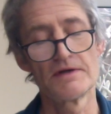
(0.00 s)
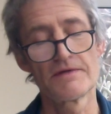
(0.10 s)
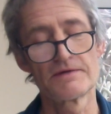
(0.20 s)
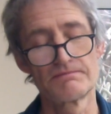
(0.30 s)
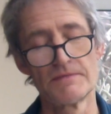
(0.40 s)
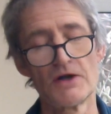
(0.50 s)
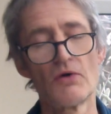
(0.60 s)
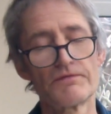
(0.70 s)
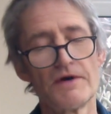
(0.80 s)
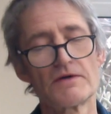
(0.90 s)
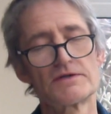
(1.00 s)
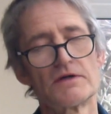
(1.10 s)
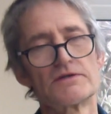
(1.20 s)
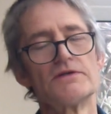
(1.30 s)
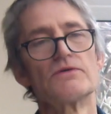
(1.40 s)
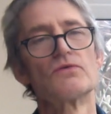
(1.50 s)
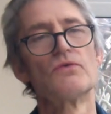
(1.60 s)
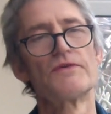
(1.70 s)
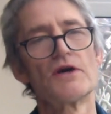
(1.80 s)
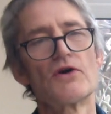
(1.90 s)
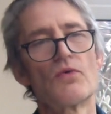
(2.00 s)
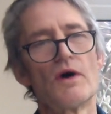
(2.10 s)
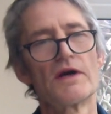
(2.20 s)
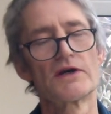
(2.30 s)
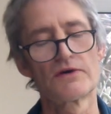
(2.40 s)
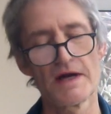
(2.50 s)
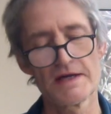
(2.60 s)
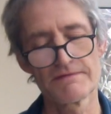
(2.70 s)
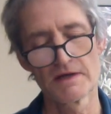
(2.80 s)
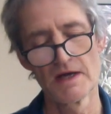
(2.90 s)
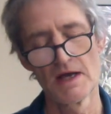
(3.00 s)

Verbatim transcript: another an old folk song tune called "The Unquiet Grave,"